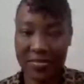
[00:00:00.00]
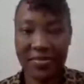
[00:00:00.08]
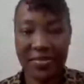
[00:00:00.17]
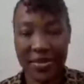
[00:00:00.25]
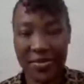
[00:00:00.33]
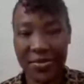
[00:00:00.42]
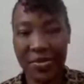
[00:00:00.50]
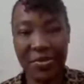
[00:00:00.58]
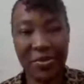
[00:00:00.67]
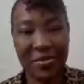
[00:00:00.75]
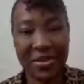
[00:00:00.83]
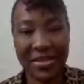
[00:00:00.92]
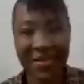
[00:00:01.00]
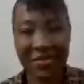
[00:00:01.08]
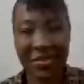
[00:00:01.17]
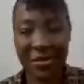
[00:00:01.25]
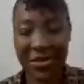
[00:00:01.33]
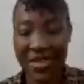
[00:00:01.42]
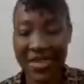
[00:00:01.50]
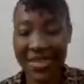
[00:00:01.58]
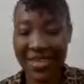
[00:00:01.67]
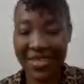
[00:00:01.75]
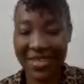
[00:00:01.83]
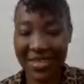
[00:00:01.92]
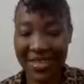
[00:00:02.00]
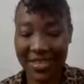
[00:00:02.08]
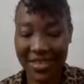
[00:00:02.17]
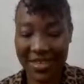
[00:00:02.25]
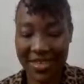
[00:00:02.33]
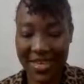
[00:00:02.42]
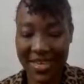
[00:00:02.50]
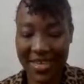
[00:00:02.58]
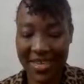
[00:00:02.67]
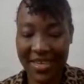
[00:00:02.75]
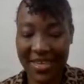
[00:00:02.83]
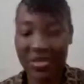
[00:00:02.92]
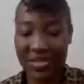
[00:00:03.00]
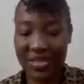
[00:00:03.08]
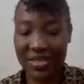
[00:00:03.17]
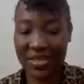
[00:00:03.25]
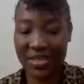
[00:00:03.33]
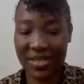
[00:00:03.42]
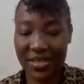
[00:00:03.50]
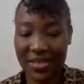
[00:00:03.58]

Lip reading: One moment, everybody. Let me just